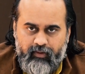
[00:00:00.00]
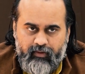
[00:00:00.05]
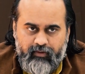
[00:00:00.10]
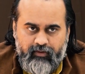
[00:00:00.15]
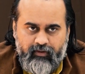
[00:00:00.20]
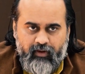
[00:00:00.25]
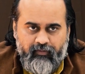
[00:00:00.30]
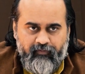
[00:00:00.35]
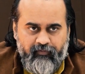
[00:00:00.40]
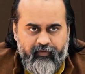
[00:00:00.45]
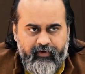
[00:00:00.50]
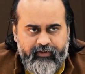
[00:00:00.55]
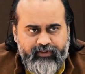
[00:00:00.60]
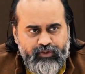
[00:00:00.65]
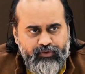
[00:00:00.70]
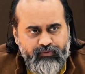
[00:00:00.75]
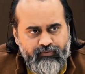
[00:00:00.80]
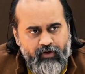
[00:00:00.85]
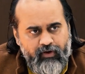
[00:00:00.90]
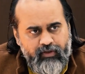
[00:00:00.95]
The
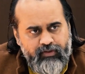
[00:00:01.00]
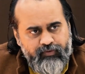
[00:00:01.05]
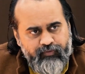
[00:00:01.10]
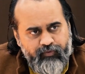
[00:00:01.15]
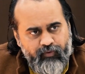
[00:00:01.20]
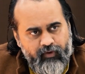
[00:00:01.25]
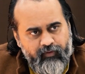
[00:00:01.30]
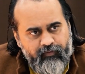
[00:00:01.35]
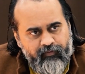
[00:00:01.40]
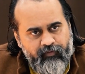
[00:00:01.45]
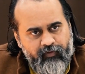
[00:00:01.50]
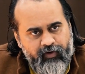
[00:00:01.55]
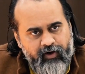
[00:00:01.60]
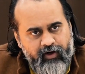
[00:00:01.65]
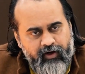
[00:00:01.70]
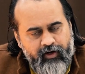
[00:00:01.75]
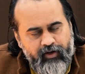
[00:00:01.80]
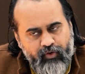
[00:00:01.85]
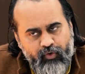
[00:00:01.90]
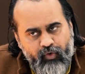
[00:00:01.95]
wish was
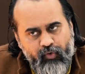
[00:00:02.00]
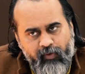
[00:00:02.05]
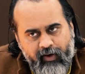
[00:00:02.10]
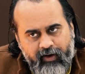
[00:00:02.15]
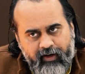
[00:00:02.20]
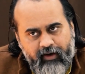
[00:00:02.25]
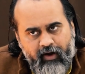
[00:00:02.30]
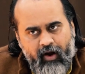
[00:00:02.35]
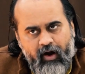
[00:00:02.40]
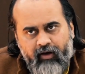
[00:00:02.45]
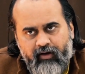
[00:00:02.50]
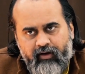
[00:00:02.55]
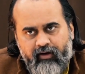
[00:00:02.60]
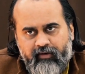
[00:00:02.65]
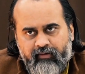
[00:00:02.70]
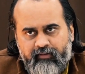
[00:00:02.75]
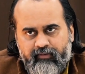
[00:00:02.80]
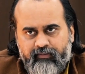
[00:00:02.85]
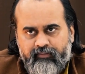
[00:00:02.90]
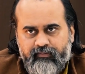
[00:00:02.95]
fulfilled, you were
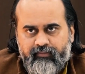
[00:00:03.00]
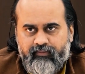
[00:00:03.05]
not.